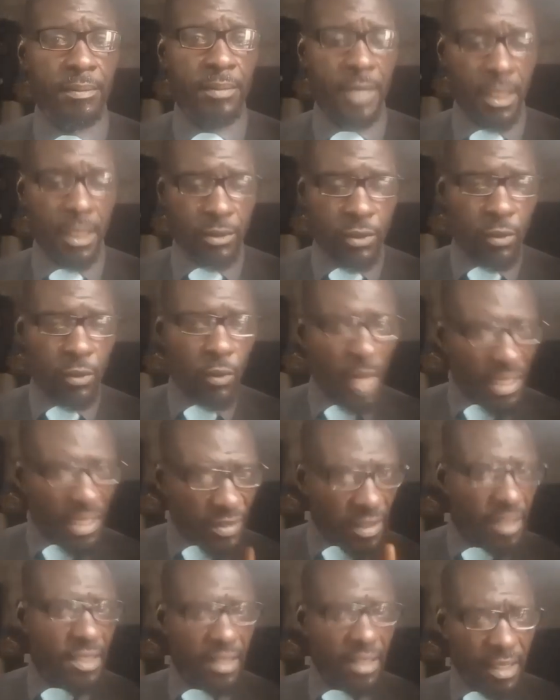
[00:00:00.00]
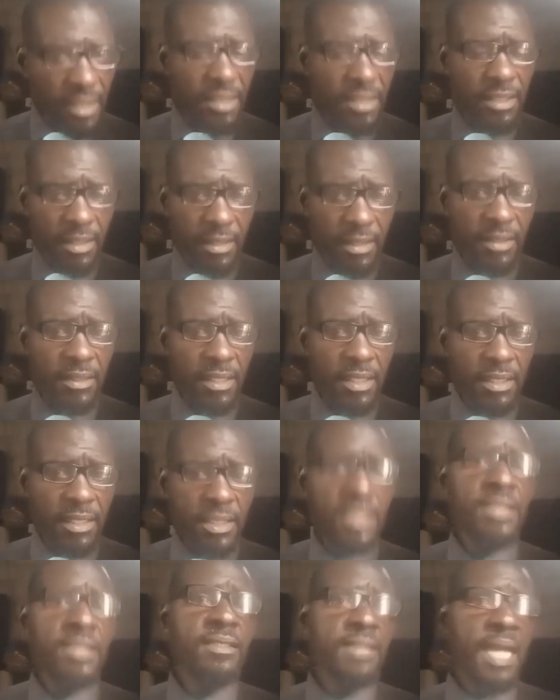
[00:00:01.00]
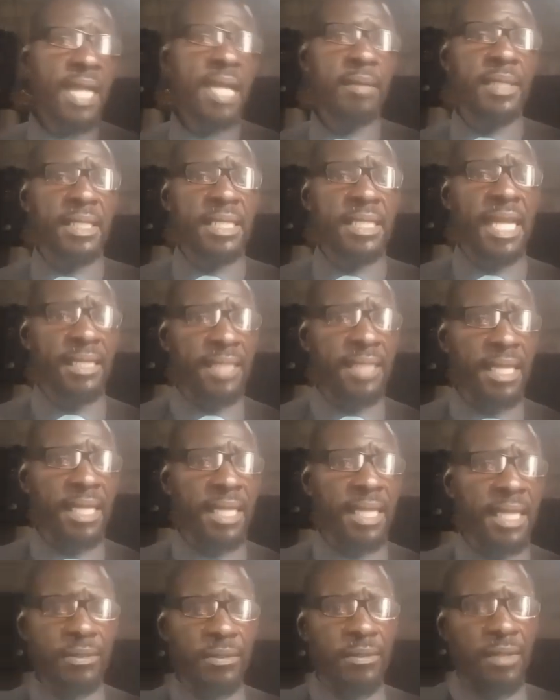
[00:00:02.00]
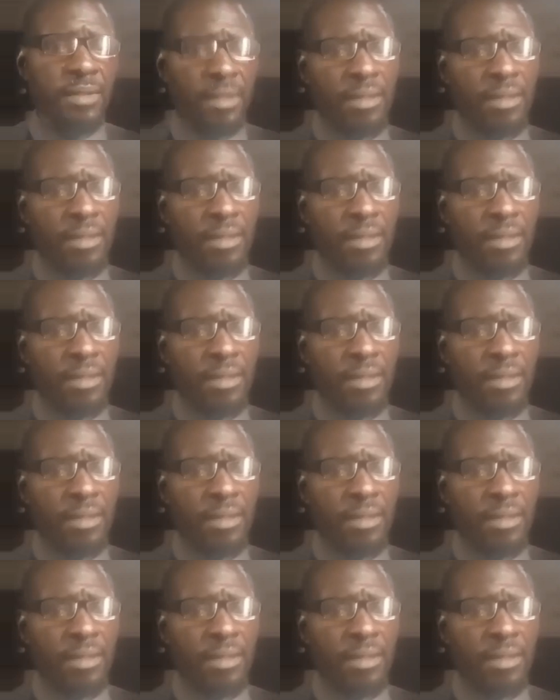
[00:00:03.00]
And so one secret is, each time they are telling you,